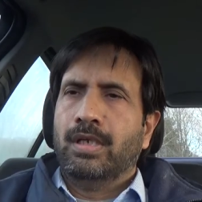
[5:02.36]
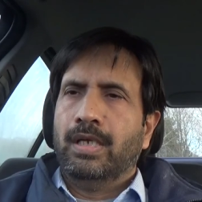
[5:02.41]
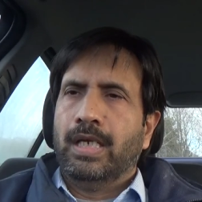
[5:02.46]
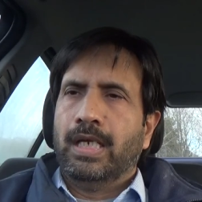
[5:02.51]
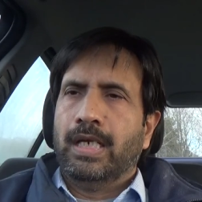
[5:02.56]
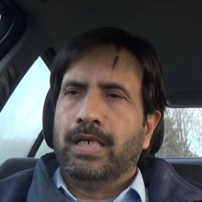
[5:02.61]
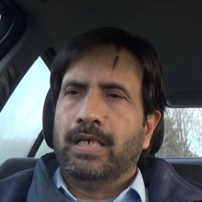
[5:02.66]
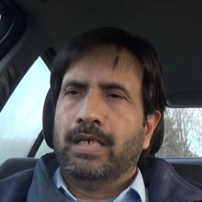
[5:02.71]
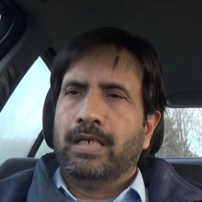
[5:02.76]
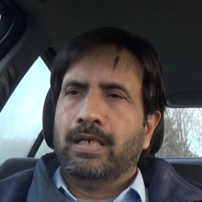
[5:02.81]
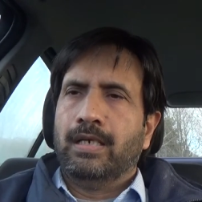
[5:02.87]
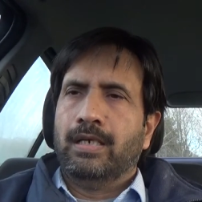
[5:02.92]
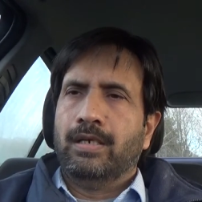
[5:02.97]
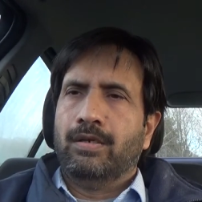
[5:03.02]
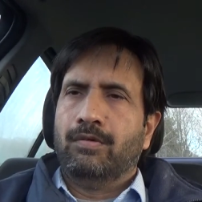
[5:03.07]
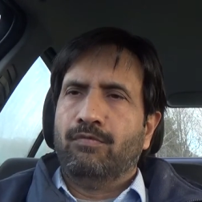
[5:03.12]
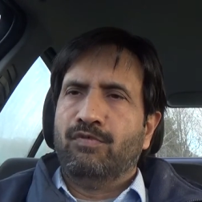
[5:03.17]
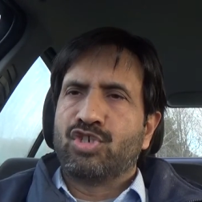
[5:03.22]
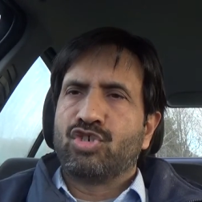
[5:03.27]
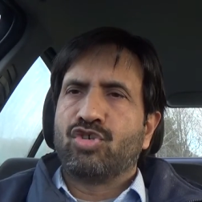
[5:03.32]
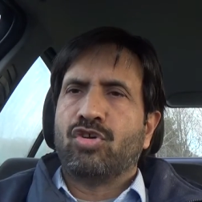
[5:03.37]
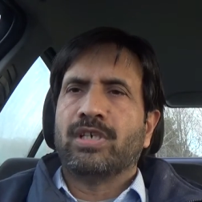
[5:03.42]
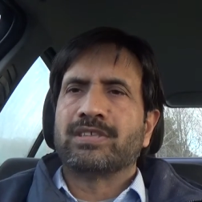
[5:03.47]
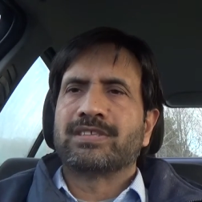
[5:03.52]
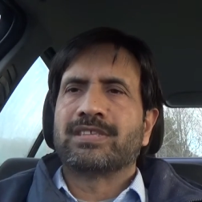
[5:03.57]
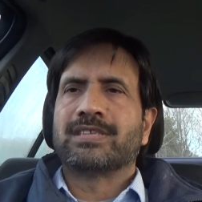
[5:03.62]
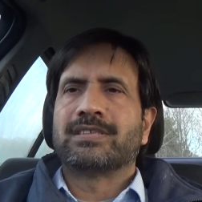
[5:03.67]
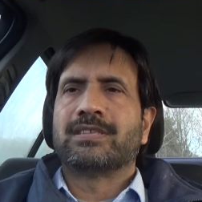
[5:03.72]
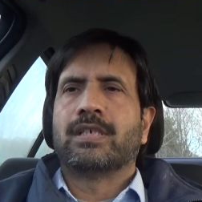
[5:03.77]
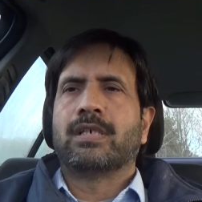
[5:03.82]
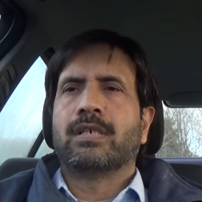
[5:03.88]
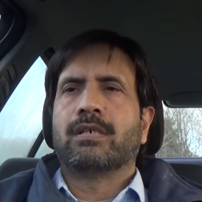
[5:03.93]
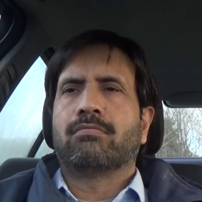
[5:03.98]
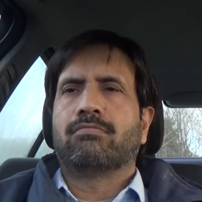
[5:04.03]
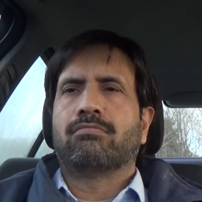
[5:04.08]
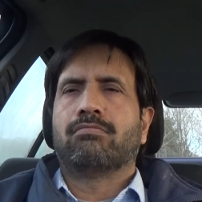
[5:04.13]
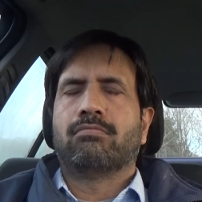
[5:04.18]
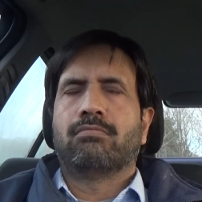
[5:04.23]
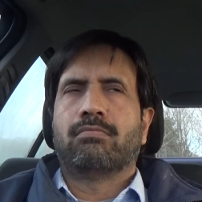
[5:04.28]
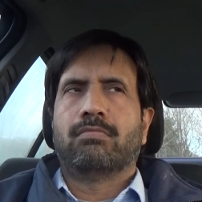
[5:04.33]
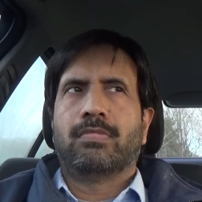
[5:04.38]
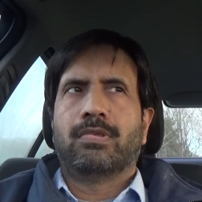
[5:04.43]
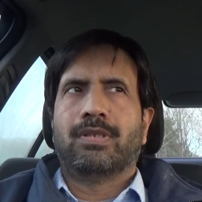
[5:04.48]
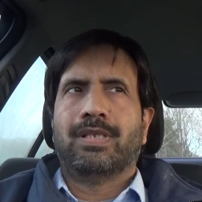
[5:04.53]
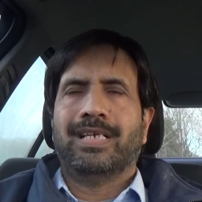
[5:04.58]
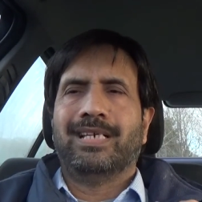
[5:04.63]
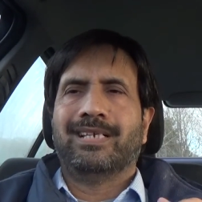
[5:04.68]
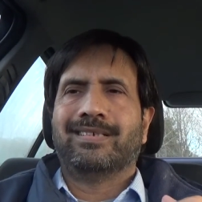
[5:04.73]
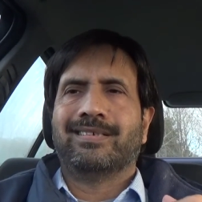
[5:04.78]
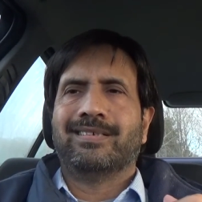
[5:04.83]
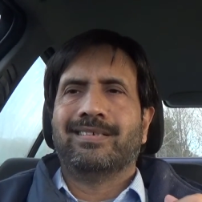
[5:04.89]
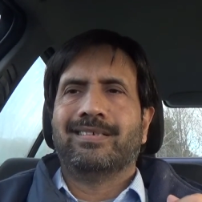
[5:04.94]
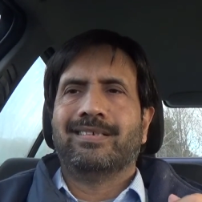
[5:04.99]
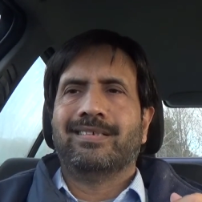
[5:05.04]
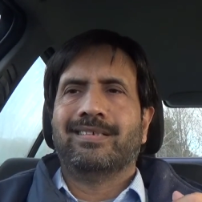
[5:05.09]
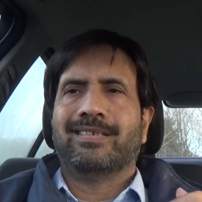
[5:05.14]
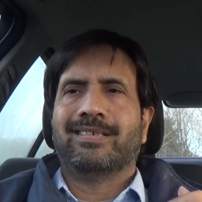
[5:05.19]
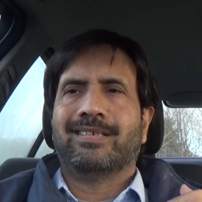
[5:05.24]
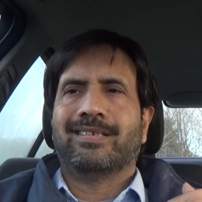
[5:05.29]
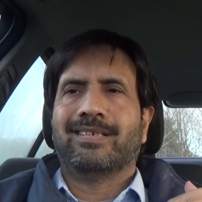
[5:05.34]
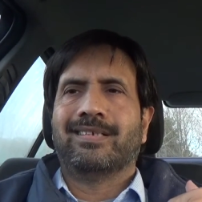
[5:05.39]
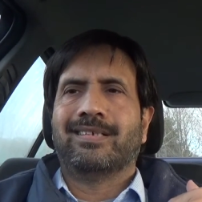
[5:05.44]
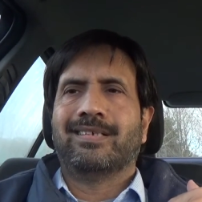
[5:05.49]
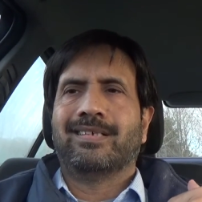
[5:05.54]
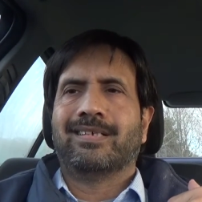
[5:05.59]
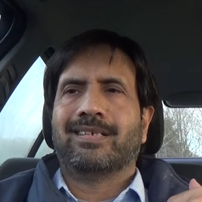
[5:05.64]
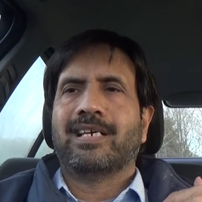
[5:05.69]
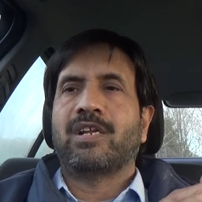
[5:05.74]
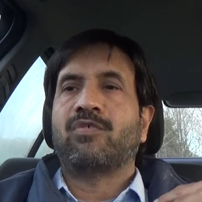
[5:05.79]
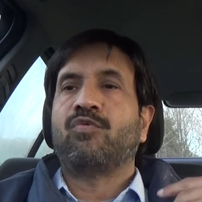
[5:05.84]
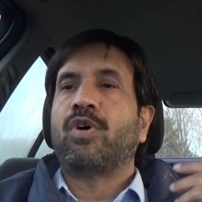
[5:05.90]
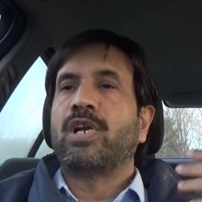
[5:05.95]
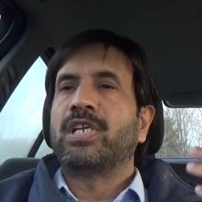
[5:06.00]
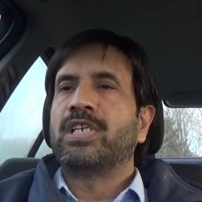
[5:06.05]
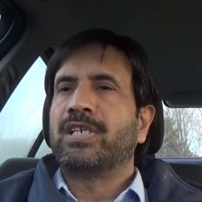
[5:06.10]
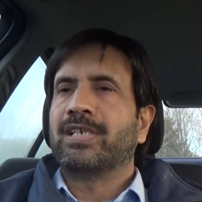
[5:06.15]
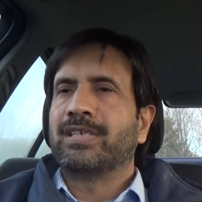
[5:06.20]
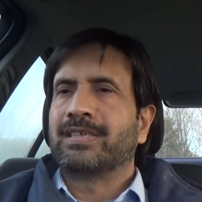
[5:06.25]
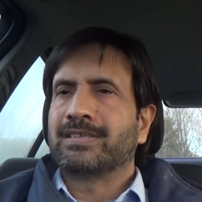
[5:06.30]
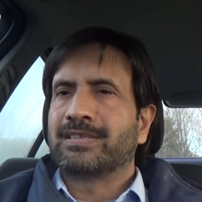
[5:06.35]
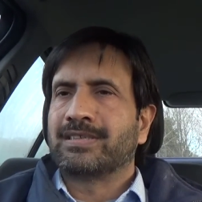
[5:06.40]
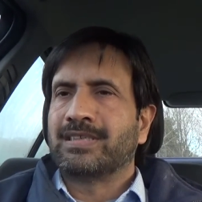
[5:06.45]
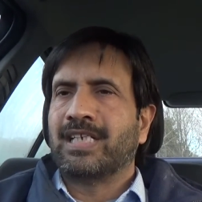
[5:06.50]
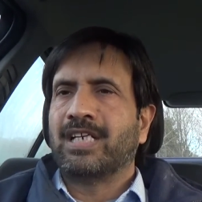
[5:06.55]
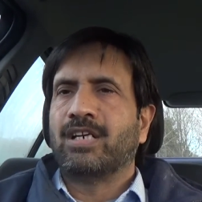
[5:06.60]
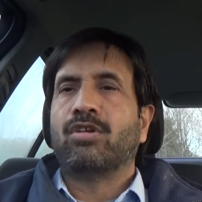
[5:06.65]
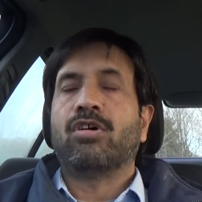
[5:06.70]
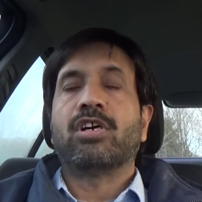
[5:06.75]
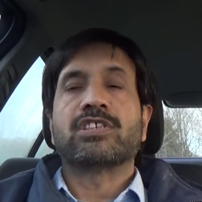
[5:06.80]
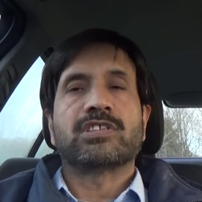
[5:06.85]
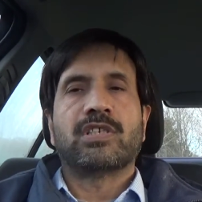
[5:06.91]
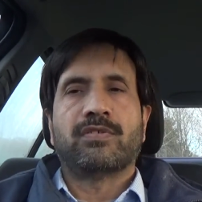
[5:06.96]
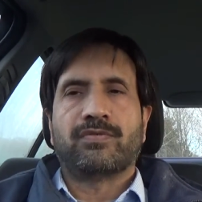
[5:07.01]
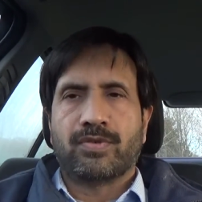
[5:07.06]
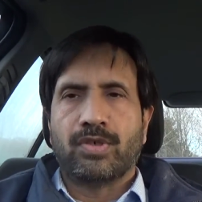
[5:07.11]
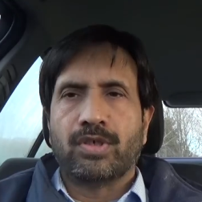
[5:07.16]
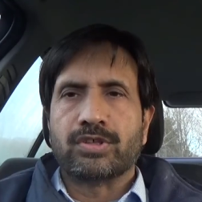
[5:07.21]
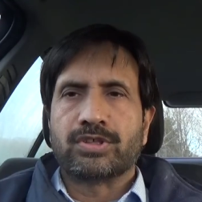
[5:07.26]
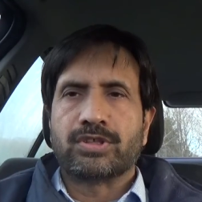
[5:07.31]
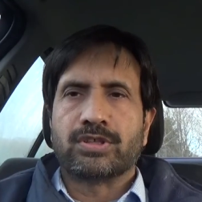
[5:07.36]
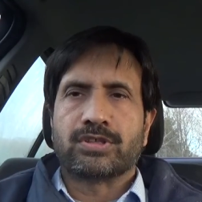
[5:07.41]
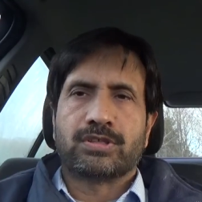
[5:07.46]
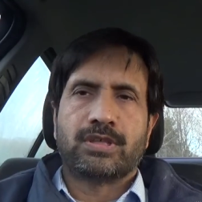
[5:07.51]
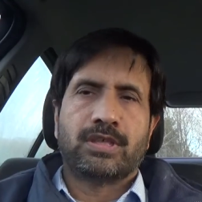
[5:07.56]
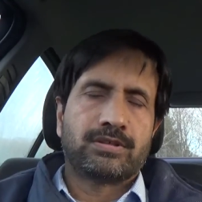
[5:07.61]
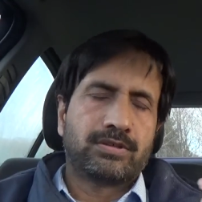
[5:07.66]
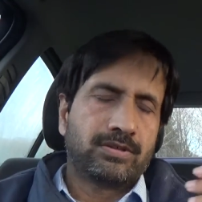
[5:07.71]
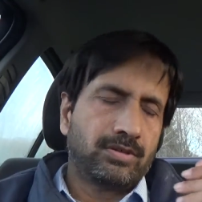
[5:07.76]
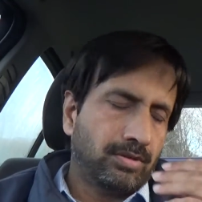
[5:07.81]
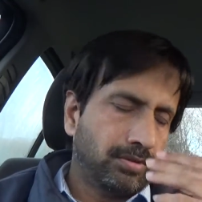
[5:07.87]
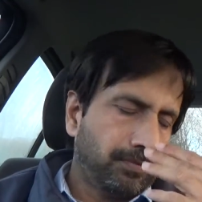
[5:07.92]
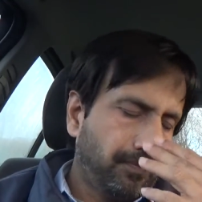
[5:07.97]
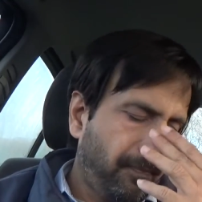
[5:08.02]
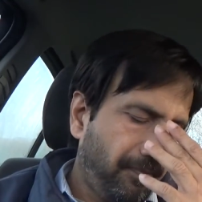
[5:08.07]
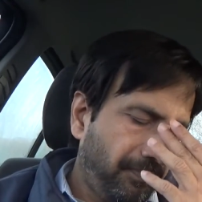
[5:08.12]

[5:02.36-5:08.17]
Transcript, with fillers: and uh, which causes the like uh, convulsions and loss of consciousness, you know.